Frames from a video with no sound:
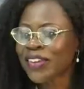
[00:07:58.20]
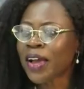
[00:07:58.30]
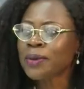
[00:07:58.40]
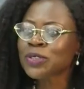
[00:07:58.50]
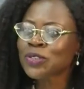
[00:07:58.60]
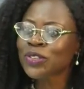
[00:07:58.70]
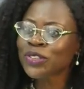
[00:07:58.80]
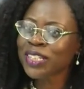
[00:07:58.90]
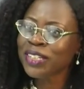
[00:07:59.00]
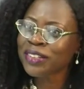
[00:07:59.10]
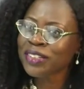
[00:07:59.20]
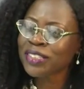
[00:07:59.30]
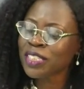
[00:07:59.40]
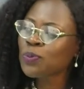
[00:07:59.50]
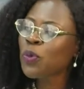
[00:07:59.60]
You're absolutely
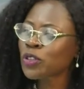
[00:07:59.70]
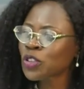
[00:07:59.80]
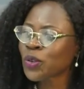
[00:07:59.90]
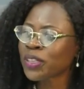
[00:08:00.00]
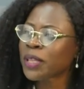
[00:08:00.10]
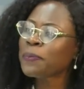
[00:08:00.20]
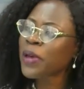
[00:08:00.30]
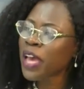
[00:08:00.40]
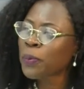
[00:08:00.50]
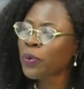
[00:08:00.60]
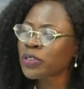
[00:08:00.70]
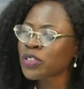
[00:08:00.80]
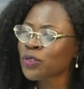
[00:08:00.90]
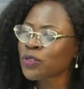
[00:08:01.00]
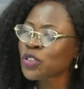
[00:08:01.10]
spot on. The
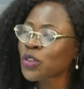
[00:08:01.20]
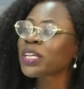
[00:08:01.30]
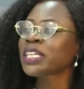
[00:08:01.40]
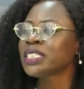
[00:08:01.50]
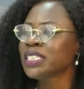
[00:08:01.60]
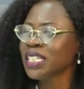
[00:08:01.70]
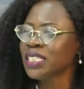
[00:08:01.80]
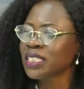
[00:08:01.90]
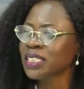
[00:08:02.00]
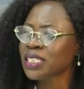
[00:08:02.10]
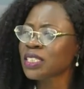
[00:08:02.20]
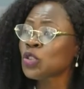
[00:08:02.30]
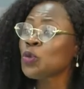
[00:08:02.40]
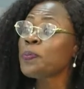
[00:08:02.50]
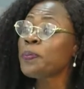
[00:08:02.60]
purpose of stock exchanges is
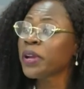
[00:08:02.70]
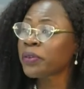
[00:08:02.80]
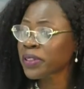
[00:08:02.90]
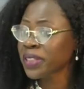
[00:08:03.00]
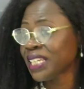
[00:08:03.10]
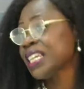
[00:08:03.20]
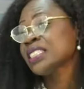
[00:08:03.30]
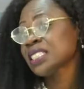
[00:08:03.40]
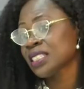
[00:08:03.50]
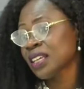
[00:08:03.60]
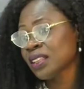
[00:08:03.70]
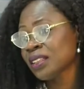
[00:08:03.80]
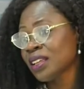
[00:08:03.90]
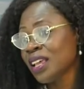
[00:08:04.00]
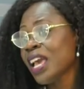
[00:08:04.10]
to mirror national
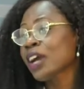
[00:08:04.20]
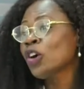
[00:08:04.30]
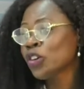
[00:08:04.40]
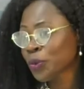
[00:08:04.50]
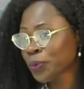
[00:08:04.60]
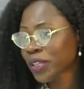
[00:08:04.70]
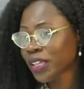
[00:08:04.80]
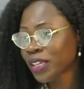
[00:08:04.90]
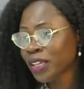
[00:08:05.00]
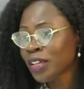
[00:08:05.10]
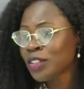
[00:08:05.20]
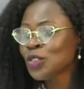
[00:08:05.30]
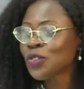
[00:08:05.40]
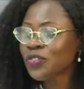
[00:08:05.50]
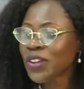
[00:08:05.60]
economy.
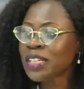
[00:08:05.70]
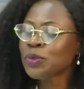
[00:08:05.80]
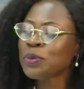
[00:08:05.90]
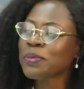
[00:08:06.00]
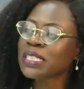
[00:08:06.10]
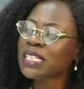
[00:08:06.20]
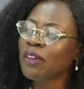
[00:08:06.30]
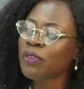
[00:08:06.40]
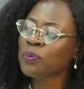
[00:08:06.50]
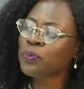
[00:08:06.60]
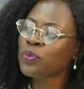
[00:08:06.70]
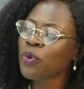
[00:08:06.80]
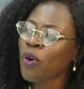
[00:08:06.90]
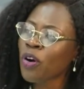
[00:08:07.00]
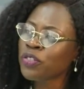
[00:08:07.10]
So first, we must have a
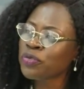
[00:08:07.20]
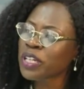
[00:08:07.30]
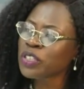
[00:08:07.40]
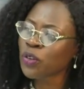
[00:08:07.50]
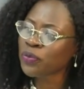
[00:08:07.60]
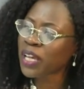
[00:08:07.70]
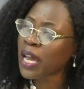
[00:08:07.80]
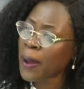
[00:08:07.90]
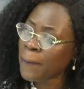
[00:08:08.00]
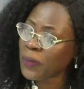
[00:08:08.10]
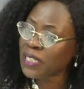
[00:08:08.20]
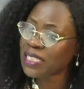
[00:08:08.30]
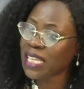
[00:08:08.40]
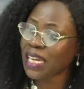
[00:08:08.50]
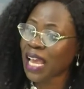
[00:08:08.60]
broad range of the
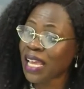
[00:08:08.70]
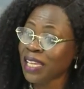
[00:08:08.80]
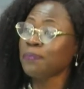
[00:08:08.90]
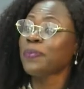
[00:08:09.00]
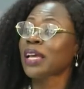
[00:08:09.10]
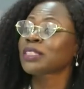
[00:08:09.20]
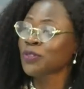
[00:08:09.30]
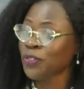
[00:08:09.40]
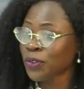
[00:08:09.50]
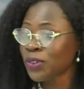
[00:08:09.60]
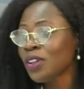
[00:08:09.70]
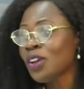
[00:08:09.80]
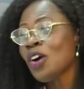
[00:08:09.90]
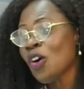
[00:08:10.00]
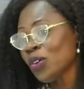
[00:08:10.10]
companies that are impactful
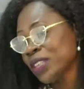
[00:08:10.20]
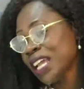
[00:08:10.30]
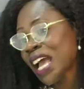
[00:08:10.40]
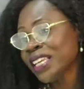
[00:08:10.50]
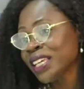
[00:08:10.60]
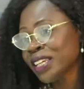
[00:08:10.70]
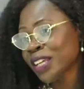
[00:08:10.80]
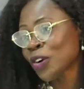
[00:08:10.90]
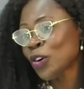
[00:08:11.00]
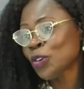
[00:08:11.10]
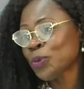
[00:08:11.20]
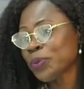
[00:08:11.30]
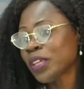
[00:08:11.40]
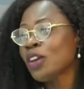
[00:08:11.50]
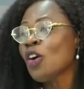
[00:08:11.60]
on the Ghanaian
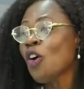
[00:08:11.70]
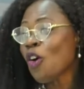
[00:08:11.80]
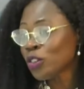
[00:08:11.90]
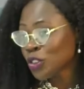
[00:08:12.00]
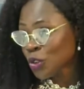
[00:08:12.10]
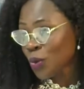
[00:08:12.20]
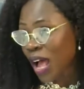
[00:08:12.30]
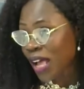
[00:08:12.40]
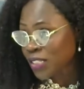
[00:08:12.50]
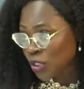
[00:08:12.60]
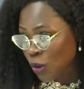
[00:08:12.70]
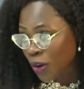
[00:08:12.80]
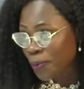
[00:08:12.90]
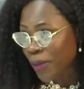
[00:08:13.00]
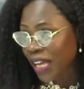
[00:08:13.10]
economy onto our
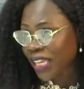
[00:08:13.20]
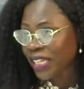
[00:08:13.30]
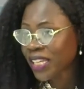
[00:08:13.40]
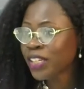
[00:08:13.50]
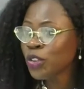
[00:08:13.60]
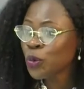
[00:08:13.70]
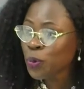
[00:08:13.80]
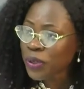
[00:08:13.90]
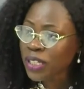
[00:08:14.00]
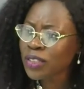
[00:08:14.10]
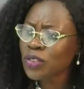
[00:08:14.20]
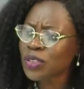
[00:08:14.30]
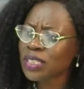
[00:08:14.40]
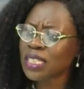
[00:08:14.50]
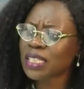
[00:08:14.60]
stock market. And you will begin to
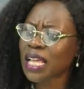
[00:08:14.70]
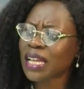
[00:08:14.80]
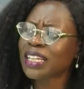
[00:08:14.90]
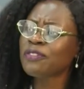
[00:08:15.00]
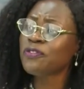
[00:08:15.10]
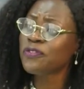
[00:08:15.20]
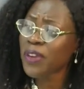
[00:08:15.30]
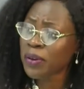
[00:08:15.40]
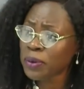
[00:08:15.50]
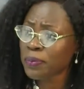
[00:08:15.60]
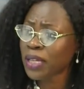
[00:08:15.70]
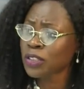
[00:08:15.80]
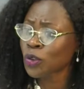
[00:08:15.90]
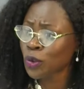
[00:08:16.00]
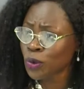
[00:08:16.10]
see that it very
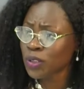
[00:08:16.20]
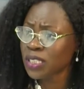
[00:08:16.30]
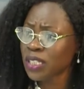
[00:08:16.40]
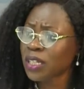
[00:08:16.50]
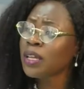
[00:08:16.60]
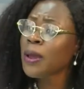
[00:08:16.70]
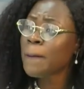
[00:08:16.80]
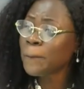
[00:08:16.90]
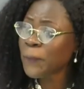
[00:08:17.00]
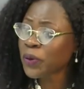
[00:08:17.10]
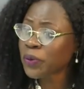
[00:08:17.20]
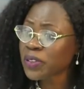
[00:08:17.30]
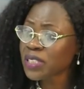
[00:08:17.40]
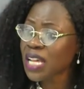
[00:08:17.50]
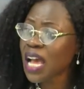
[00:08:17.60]
much closely
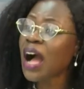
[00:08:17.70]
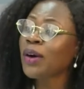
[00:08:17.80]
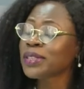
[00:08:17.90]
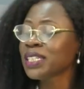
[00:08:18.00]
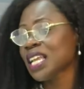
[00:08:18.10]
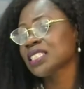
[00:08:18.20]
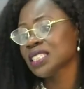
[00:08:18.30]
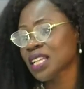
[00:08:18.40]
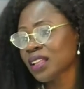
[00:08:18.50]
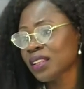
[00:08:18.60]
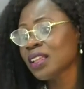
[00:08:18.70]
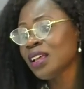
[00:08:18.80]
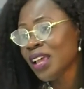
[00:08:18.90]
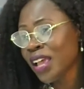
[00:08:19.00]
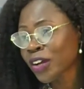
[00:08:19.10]
mirrors how the national
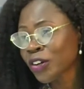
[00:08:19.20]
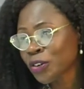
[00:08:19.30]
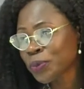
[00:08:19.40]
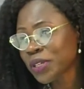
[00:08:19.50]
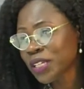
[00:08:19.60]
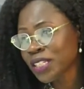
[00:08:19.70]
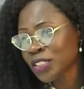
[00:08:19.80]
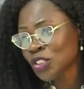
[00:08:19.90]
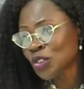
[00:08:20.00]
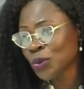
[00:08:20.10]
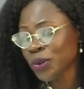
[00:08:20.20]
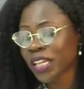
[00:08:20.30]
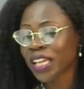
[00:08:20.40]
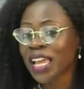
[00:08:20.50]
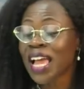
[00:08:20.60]
economy is
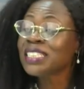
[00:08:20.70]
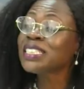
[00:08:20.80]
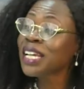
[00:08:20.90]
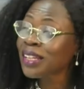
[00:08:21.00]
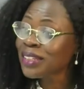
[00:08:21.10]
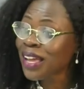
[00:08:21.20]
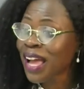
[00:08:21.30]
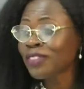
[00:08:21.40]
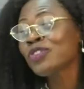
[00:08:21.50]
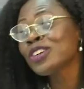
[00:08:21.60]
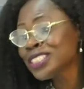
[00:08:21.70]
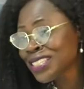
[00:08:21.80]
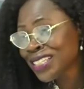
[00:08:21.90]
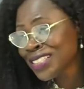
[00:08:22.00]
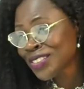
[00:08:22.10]
doing. Shell,
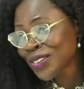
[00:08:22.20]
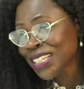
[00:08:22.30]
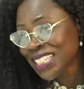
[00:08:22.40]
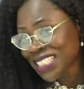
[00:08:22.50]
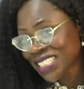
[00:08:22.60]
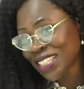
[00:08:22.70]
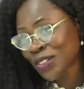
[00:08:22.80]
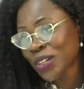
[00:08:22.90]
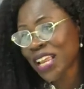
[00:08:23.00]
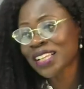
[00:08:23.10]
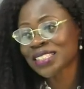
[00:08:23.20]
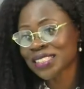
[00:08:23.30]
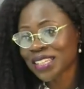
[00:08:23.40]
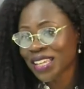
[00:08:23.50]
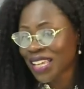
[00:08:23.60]
unfortunately, is not listed it's no on more our,
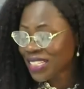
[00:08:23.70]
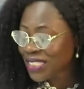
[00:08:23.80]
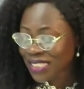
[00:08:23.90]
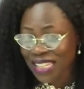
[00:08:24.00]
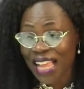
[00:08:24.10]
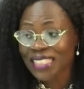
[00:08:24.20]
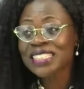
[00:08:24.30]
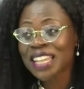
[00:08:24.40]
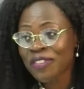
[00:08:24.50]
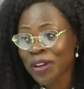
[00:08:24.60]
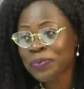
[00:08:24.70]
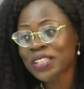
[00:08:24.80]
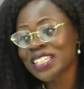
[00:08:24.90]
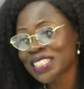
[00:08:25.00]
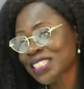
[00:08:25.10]
listed, okay. has never
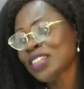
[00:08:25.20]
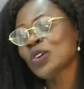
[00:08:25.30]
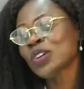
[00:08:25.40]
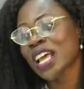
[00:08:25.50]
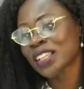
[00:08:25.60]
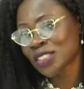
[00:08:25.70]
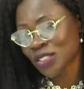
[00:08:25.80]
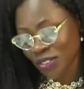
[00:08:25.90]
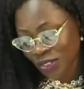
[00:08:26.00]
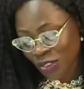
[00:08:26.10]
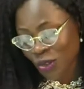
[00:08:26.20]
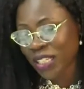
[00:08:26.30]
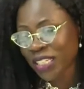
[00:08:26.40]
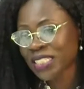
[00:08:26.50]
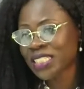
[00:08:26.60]
been listed on Shell. our
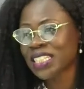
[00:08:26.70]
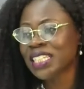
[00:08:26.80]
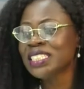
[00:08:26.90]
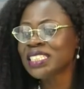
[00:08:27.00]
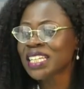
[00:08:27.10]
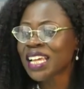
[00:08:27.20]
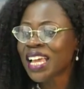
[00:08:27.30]
stock exchange.